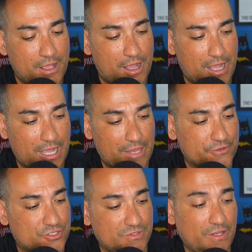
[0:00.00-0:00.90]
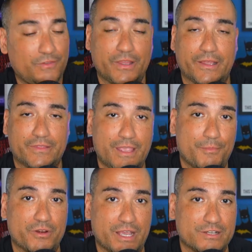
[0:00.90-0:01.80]
If it shoots anything like the
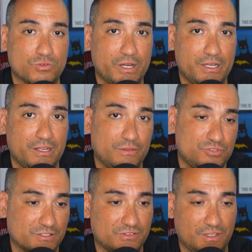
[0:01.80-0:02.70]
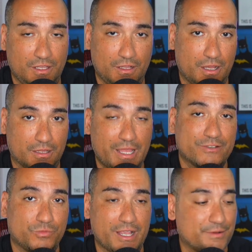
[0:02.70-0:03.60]
MR920 did just the
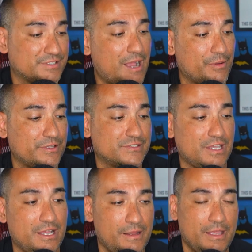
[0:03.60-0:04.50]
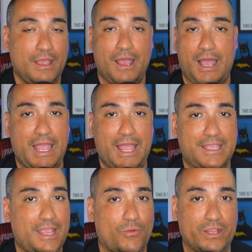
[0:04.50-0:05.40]
last week I was out with this gun, I
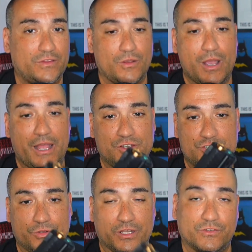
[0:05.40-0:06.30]
can't wait to go out and shoot it.